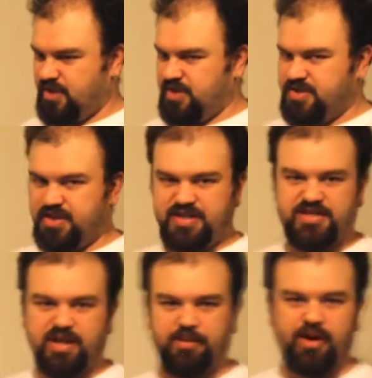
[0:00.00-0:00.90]
so this
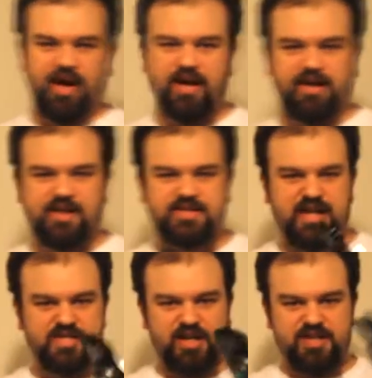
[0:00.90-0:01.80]
time around it
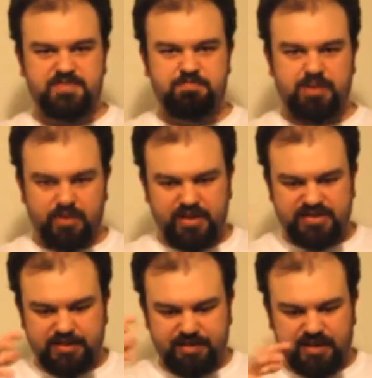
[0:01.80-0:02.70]
sounds like it's building
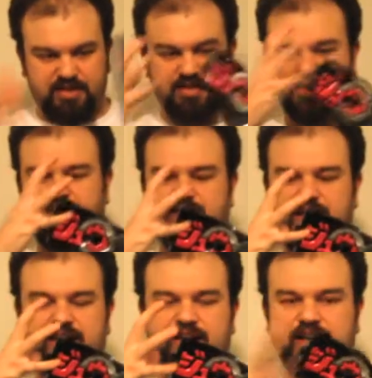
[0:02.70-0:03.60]
something at the
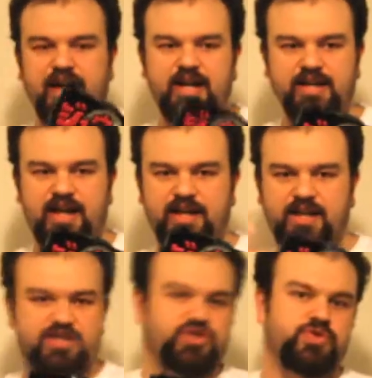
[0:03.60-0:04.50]
end of the gun and then
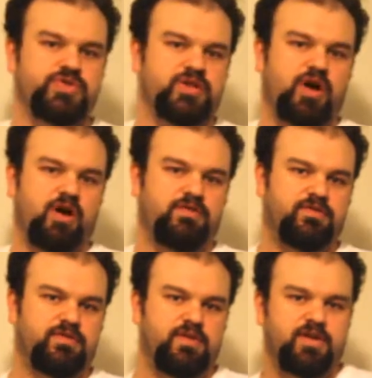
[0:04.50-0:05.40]
it shoots it
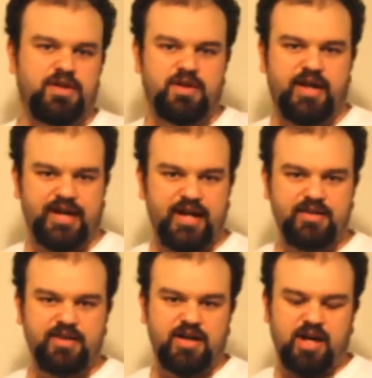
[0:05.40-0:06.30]
off. Again,
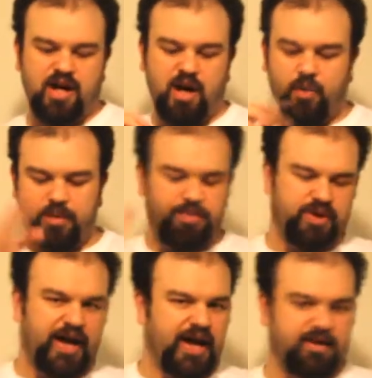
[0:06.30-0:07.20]
I won't pull
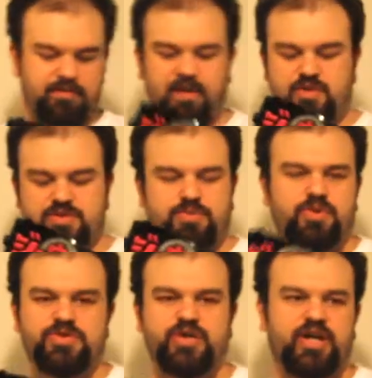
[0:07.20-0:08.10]
it out, I'll just pull the
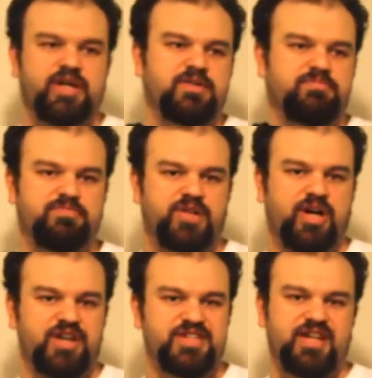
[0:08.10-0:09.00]
trigger. You
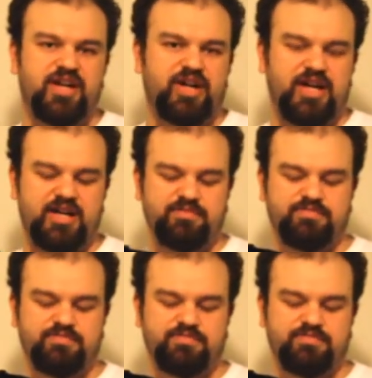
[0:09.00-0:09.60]
guys can hear it again.